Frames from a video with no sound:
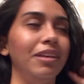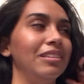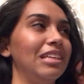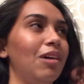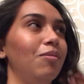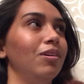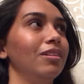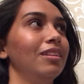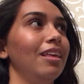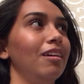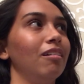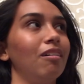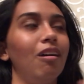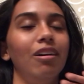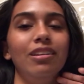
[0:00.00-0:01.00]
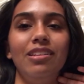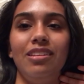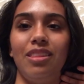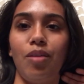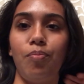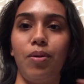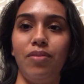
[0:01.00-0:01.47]
Is that what they called
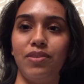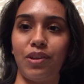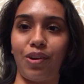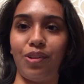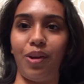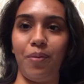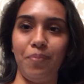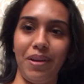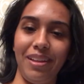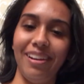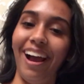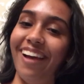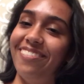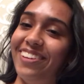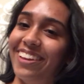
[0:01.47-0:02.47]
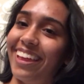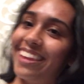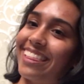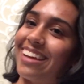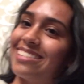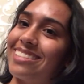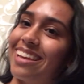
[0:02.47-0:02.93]
it? The beef sirloin. But I feel like
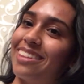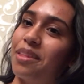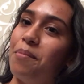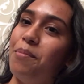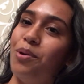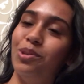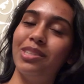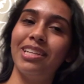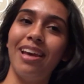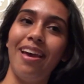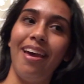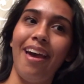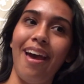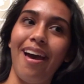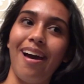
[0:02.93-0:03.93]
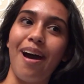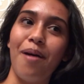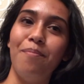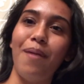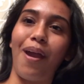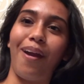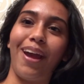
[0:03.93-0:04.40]
that's like the most
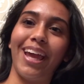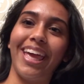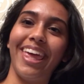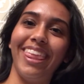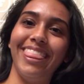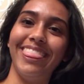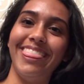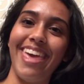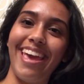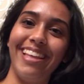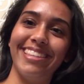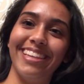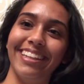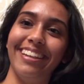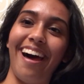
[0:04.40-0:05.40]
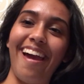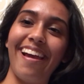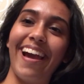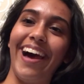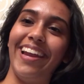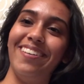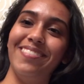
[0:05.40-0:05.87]
American thing to
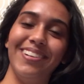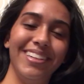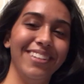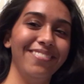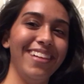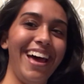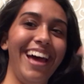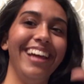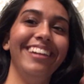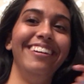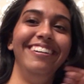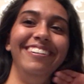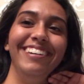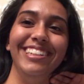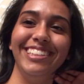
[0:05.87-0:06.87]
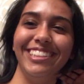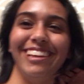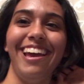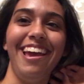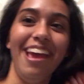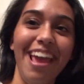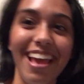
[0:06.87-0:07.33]
like out of all of that, which
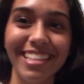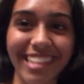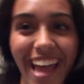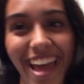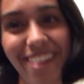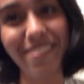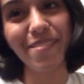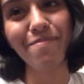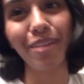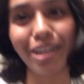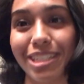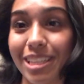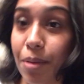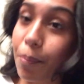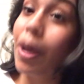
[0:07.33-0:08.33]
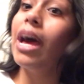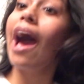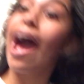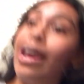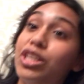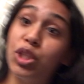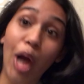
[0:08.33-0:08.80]
it's kind of embarrassing. But
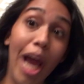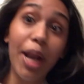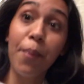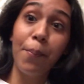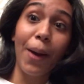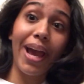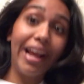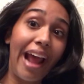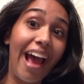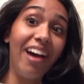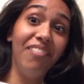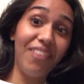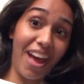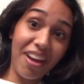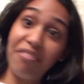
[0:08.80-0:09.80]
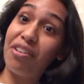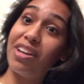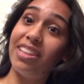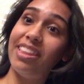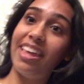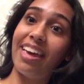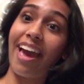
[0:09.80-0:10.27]
I tried a bite of
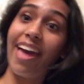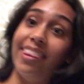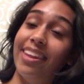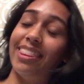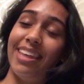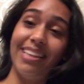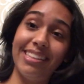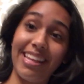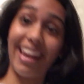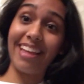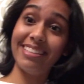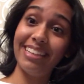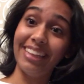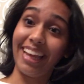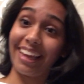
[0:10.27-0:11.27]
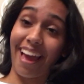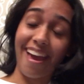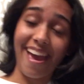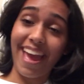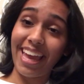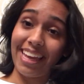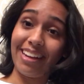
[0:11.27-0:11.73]
everything, and the things that I did like,
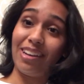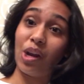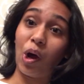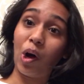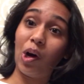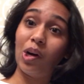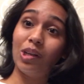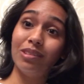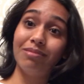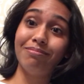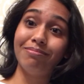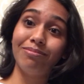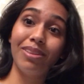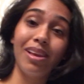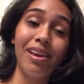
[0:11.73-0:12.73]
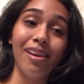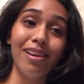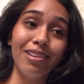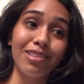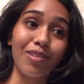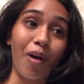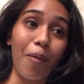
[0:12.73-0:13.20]
I ate it all.
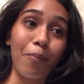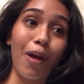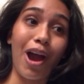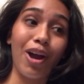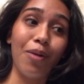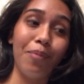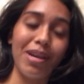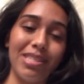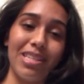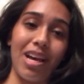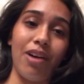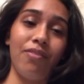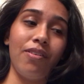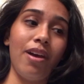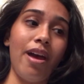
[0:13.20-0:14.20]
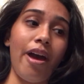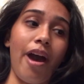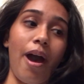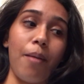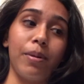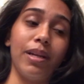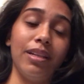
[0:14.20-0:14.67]
So I'm proud of myself.
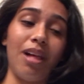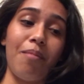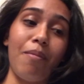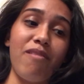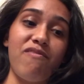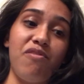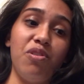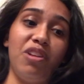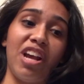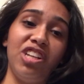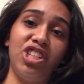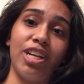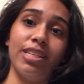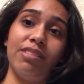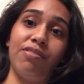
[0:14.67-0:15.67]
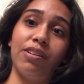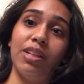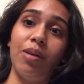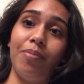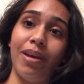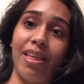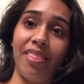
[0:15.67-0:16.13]
I'm gonna let my food digest for a
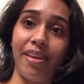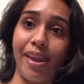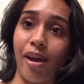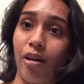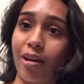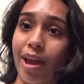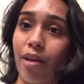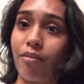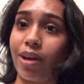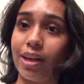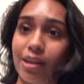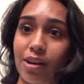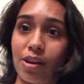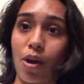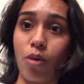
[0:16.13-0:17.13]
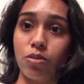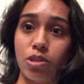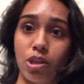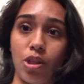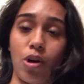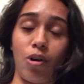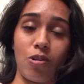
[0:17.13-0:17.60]
little bit, and then I'll get ready to go
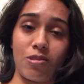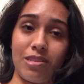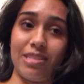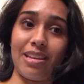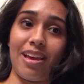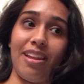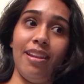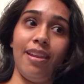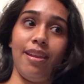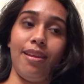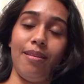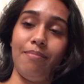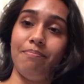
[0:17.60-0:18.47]
to the onsen.